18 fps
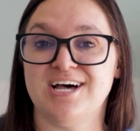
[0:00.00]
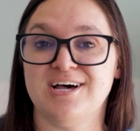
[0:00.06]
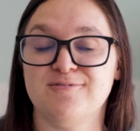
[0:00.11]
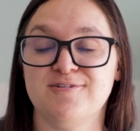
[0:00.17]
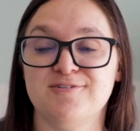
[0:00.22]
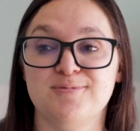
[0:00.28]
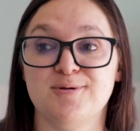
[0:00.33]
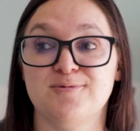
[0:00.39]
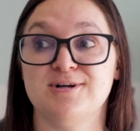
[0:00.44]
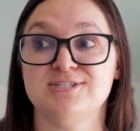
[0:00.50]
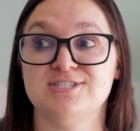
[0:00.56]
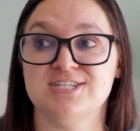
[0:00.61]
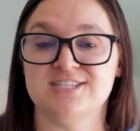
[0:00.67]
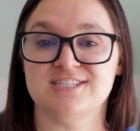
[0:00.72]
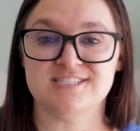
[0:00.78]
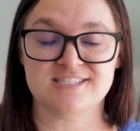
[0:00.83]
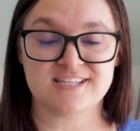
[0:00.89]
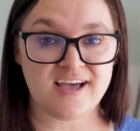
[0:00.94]
we've been
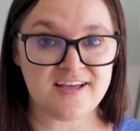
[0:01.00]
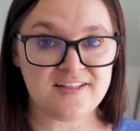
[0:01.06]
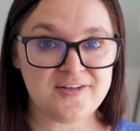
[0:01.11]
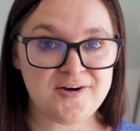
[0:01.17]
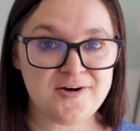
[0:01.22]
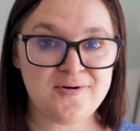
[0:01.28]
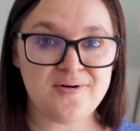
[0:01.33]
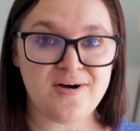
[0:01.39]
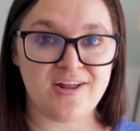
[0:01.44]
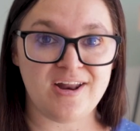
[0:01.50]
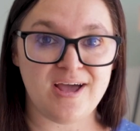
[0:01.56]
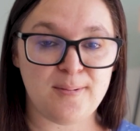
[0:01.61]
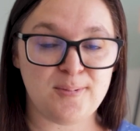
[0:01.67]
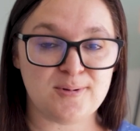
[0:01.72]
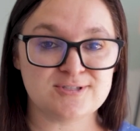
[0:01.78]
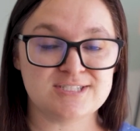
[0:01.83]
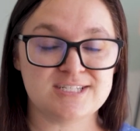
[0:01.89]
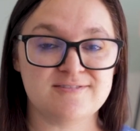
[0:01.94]
watching The Silo on
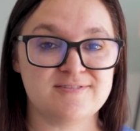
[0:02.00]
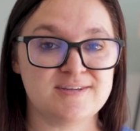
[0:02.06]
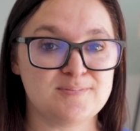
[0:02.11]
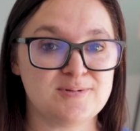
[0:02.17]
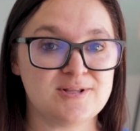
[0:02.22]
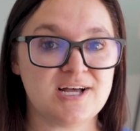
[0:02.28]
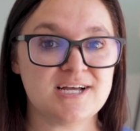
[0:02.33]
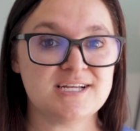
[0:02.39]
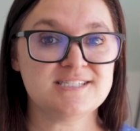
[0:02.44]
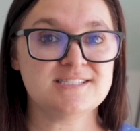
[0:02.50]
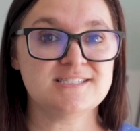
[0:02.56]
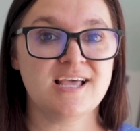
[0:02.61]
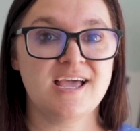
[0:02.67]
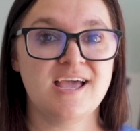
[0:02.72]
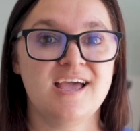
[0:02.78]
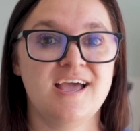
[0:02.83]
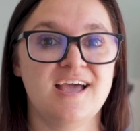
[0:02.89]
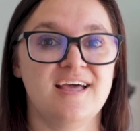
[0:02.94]
Apple TV Plus.
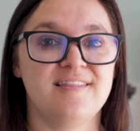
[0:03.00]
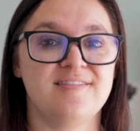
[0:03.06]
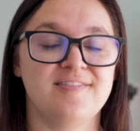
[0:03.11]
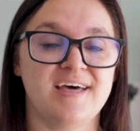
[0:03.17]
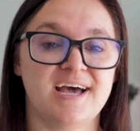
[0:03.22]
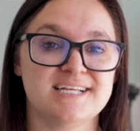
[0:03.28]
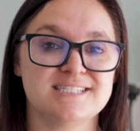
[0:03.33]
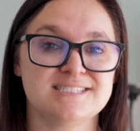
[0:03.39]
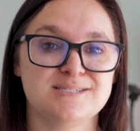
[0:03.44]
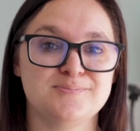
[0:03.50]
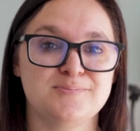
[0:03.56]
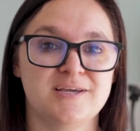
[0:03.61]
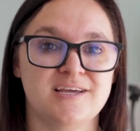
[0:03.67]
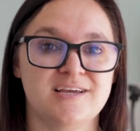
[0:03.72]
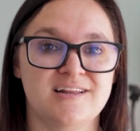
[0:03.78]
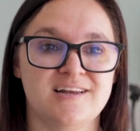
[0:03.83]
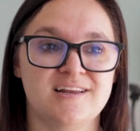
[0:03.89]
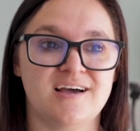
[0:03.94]
That's
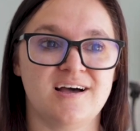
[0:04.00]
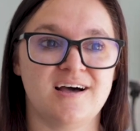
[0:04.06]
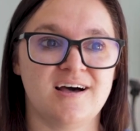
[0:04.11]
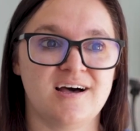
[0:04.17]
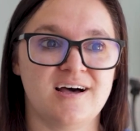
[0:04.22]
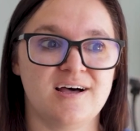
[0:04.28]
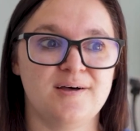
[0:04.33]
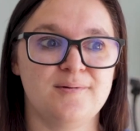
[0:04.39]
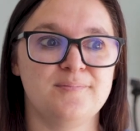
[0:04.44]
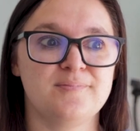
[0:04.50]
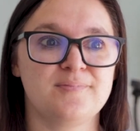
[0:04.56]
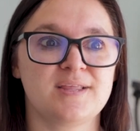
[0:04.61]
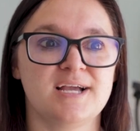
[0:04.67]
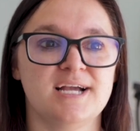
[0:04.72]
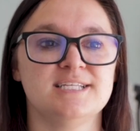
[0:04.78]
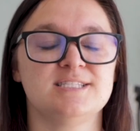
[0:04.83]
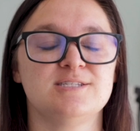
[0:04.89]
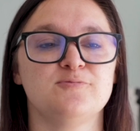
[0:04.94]
been,
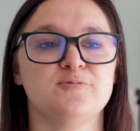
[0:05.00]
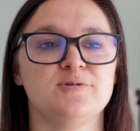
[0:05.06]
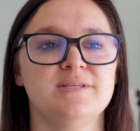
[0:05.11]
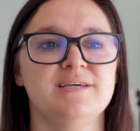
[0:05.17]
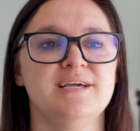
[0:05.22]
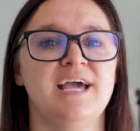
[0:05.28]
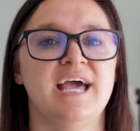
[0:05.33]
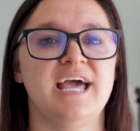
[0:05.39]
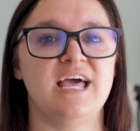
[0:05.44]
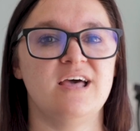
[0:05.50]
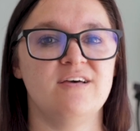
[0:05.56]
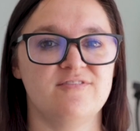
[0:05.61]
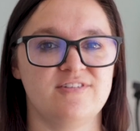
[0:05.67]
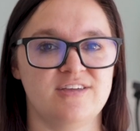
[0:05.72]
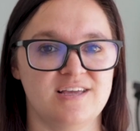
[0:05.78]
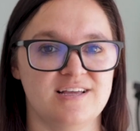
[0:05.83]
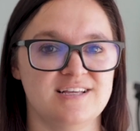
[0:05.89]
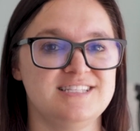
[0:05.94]
it's really
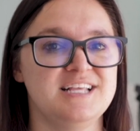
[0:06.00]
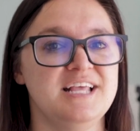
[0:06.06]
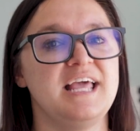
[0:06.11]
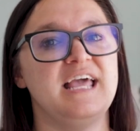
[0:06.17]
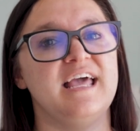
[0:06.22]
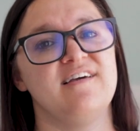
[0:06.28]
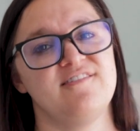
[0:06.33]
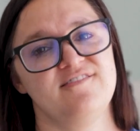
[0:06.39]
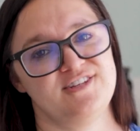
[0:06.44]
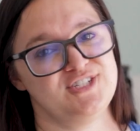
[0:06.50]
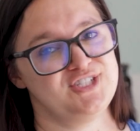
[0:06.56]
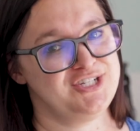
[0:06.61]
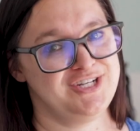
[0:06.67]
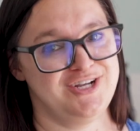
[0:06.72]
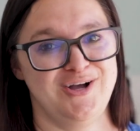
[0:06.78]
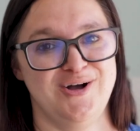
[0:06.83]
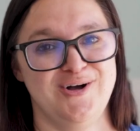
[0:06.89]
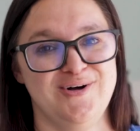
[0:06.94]
heavy. It's a heavy
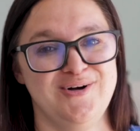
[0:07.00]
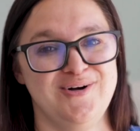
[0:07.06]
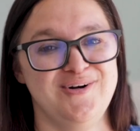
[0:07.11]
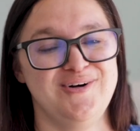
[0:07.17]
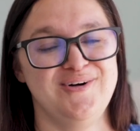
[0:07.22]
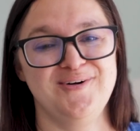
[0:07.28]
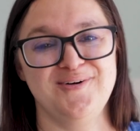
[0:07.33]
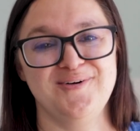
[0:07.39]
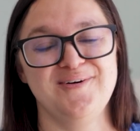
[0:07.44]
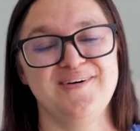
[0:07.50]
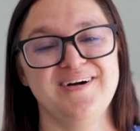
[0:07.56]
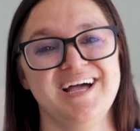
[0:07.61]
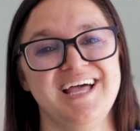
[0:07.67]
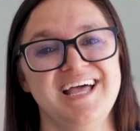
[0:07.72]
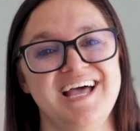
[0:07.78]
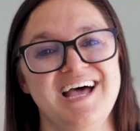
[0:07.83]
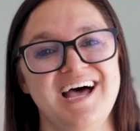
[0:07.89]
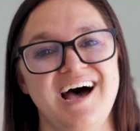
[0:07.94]
show.
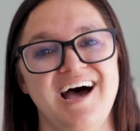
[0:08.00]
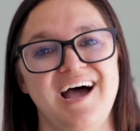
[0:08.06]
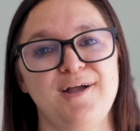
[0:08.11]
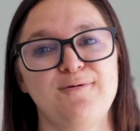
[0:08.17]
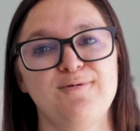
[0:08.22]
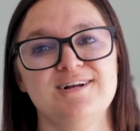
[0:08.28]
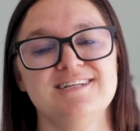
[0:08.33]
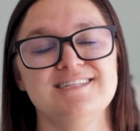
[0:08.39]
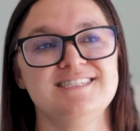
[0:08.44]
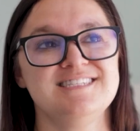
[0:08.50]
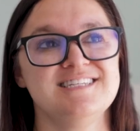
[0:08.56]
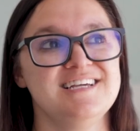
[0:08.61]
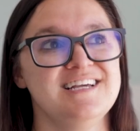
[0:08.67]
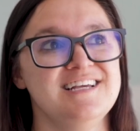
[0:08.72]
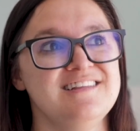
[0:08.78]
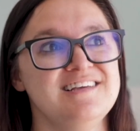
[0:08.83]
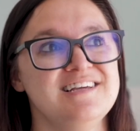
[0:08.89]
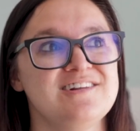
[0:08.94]
I wouldn't
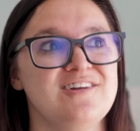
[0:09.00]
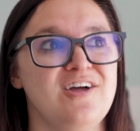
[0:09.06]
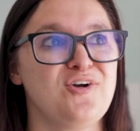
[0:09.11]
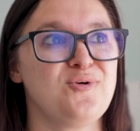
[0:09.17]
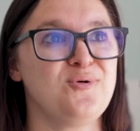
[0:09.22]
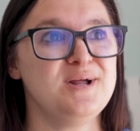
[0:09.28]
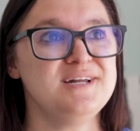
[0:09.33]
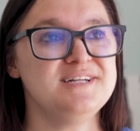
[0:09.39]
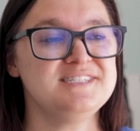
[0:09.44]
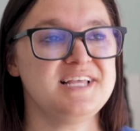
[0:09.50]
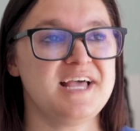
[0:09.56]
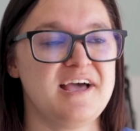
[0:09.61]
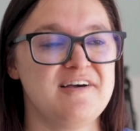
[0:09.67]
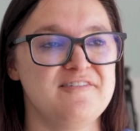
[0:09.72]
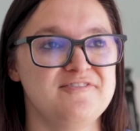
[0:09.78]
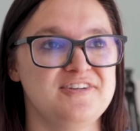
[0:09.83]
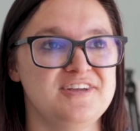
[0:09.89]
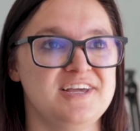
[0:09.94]
say like not quite as
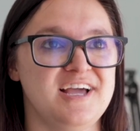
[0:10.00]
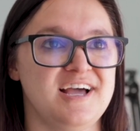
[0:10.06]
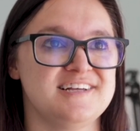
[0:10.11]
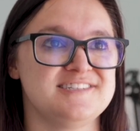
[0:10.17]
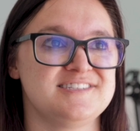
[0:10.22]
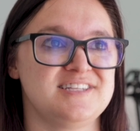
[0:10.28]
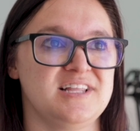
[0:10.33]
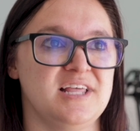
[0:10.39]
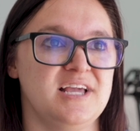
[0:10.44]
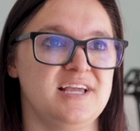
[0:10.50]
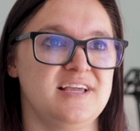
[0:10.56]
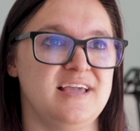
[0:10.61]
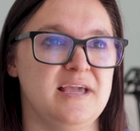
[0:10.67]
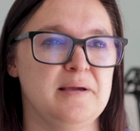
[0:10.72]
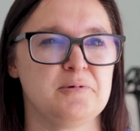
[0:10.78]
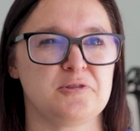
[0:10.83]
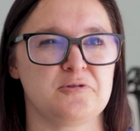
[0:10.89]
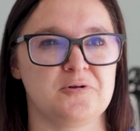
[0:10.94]
heavy as like
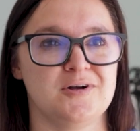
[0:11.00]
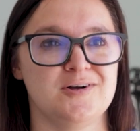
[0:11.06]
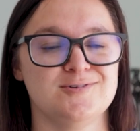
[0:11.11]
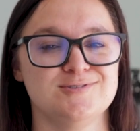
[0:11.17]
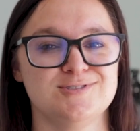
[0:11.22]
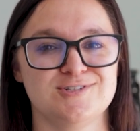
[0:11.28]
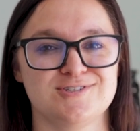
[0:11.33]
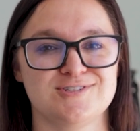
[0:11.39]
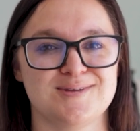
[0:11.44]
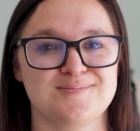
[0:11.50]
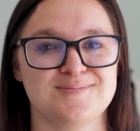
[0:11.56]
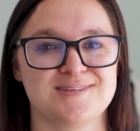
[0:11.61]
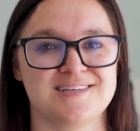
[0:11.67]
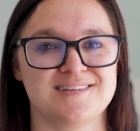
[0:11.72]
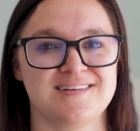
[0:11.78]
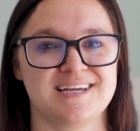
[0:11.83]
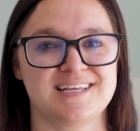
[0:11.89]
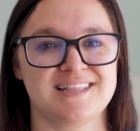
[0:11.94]
Game of Thrones or
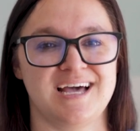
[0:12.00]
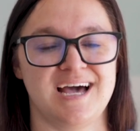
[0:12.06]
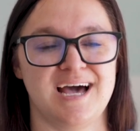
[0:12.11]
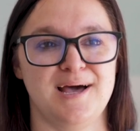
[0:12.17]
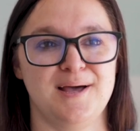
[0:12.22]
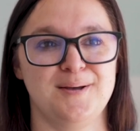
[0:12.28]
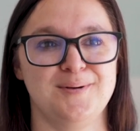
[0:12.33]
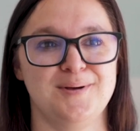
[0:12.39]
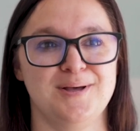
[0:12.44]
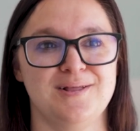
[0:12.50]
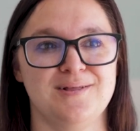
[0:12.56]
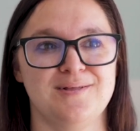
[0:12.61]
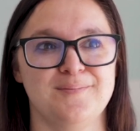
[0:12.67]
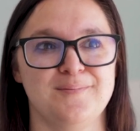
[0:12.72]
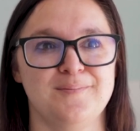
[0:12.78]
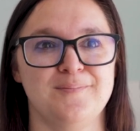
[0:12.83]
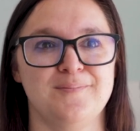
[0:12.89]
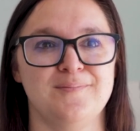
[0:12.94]
something like that,
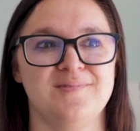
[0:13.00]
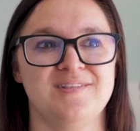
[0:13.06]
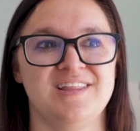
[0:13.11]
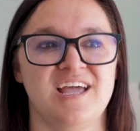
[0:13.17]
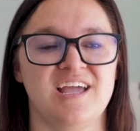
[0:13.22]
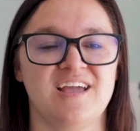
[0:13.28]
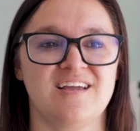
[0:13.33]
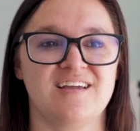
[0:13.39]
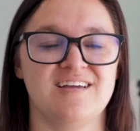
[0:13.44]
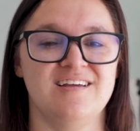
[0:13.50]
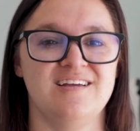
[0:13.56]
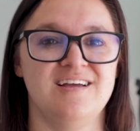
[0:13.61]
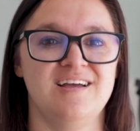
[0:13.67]
like